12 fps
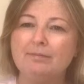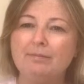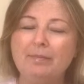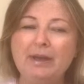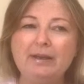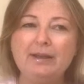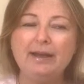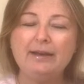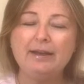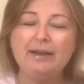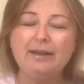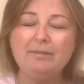Make that
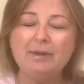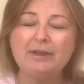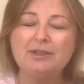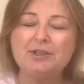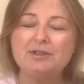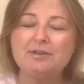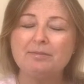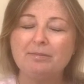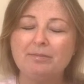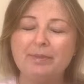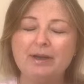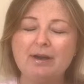image
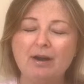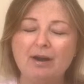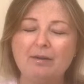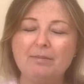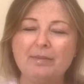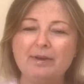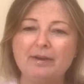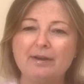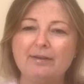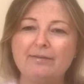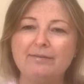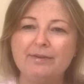become
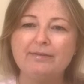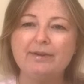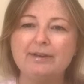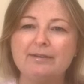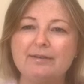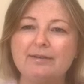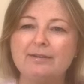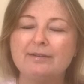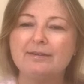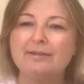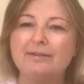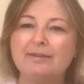vivid.
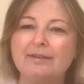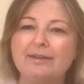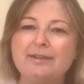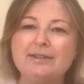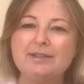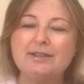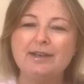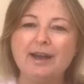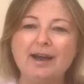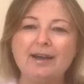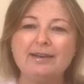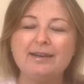It's
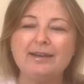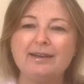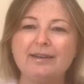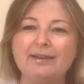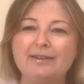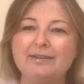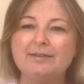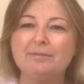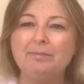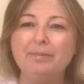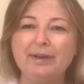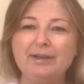not a
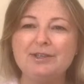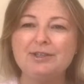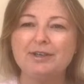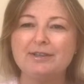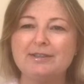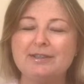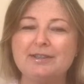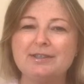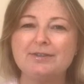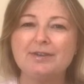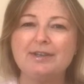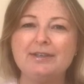picture, it's a
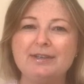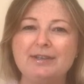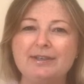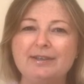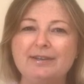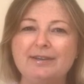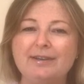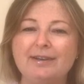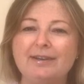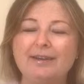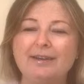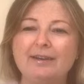3D
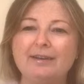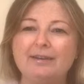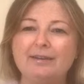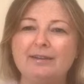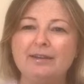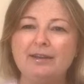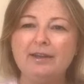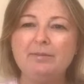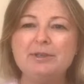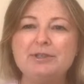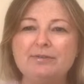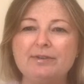
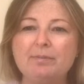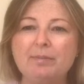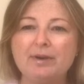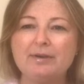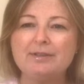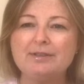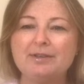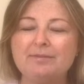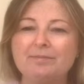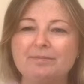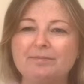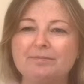image of the person.